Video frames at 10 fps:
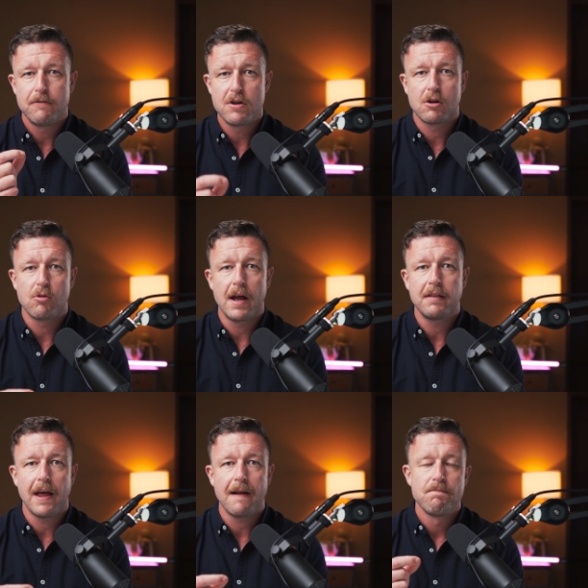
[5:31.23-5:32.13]
for you to
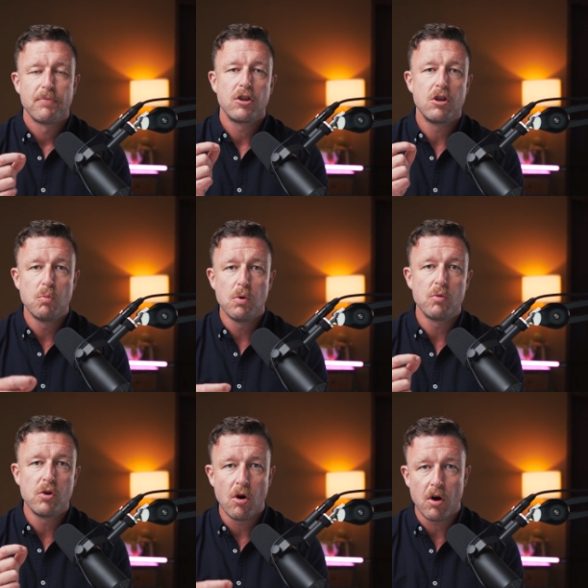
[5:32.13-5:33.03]
create that, you will
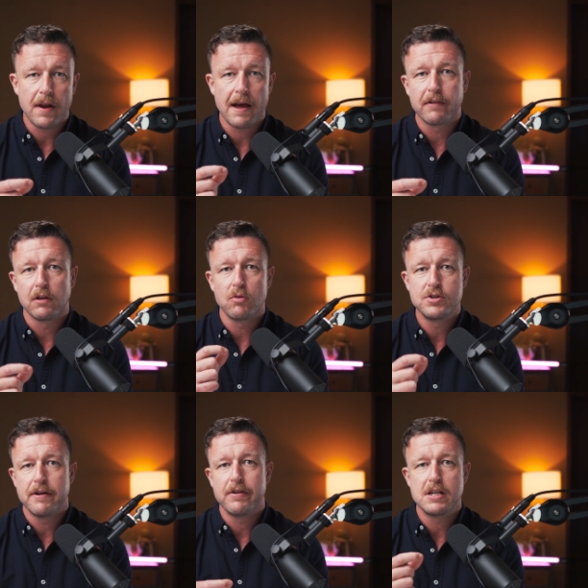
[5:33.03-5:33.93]
not have the
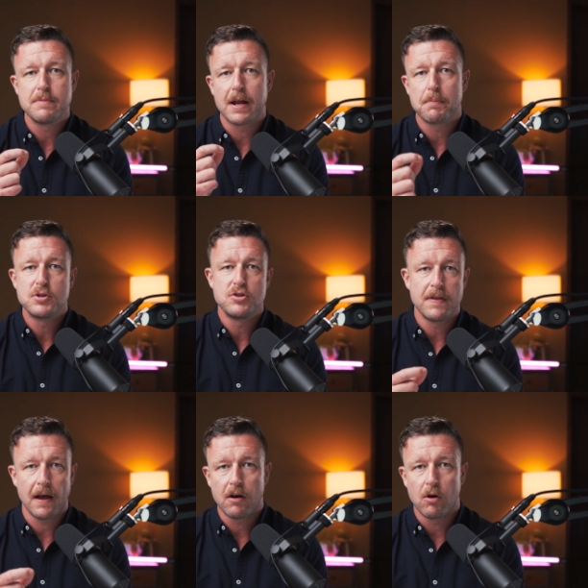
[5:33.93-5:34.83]
longevity to be able to pursue
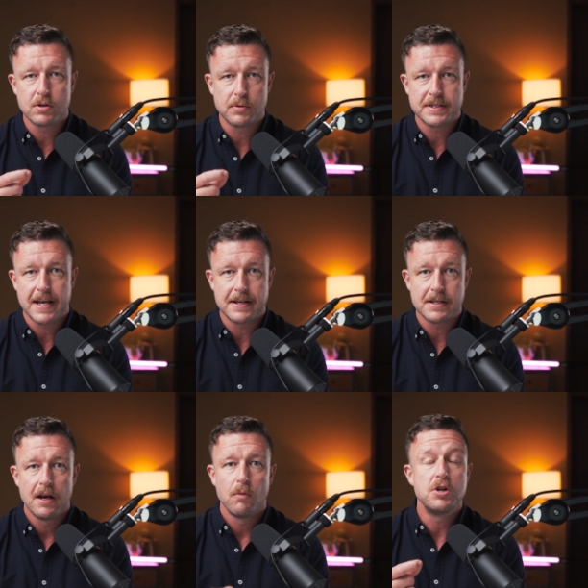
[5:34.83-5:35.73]
that goal to its
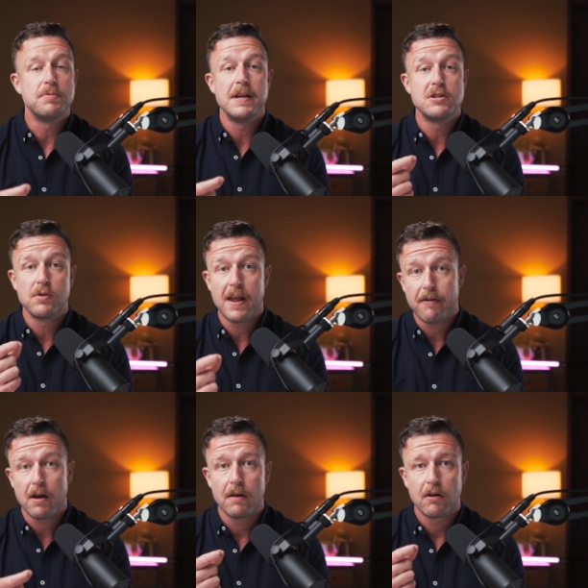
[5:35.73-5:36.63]
end, which means you'll
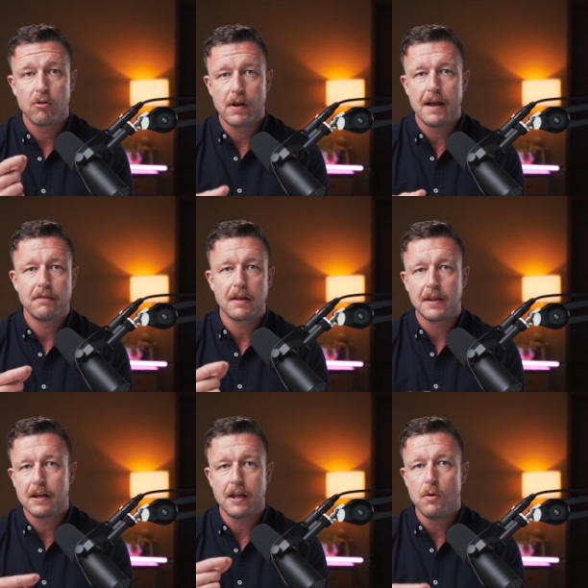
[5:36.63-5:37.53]
never create the
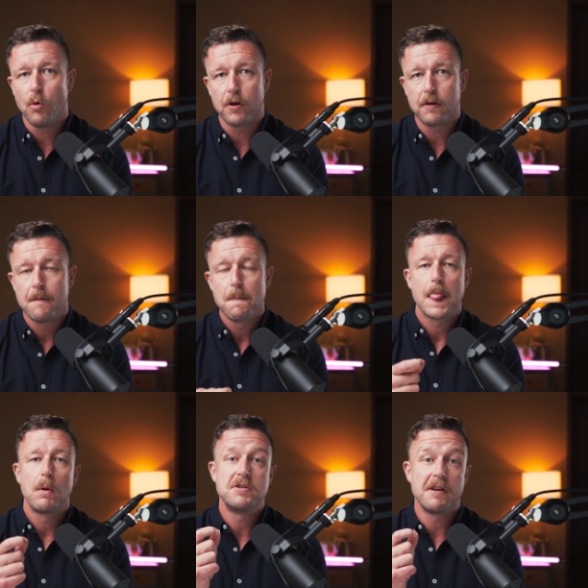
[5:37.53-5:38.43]
thing that you wanted,
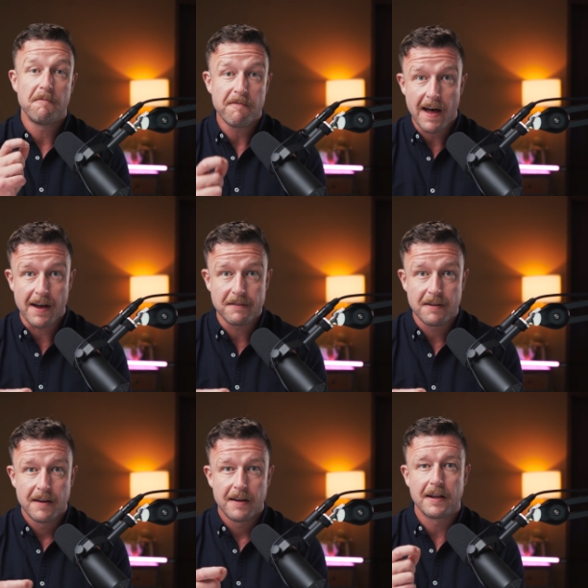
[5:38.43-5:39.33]
which in
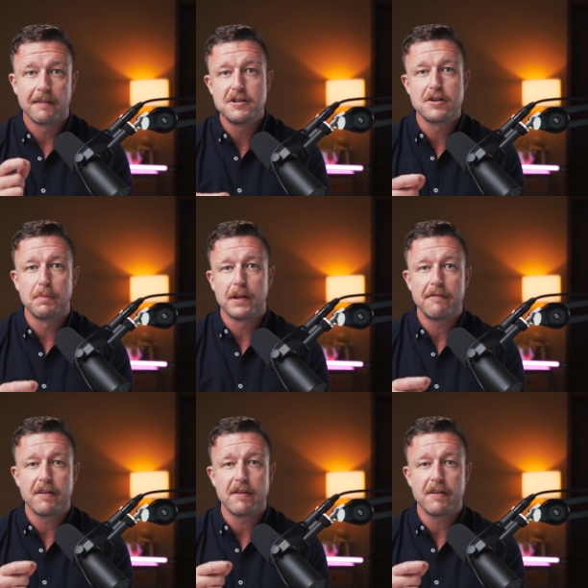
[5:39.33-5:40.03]
fact can lead you to believe